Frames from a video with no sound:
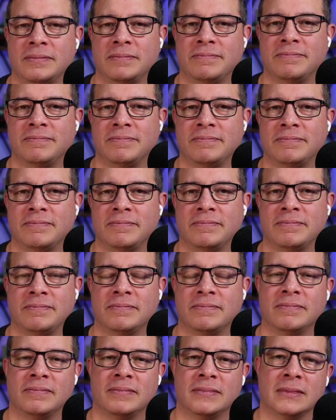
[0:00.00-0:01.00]

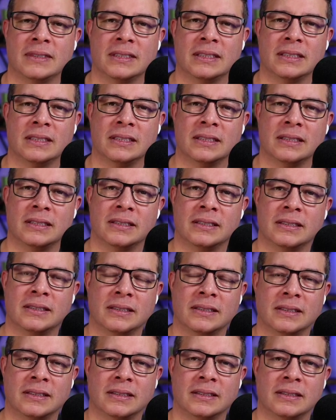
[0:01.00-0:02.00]

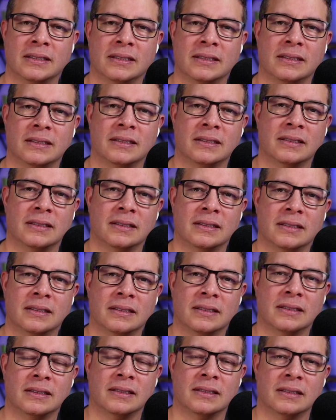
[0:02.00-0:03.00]

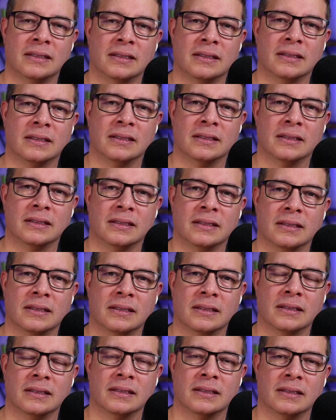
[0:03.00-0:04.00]

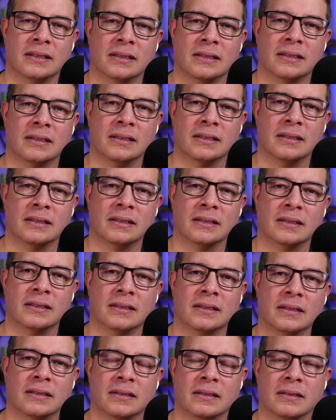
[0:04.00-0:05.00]

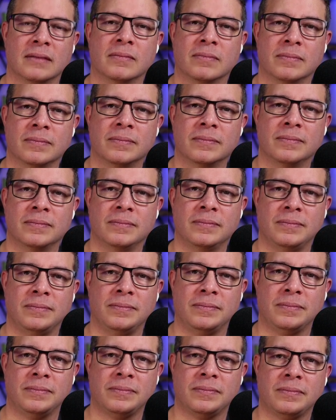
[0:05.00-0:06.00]

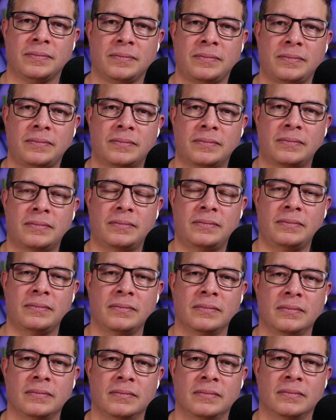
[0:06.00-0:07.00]

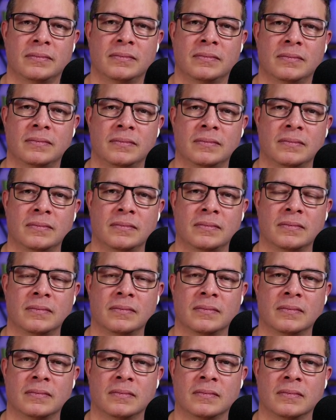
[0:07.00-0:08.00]
(not speaking)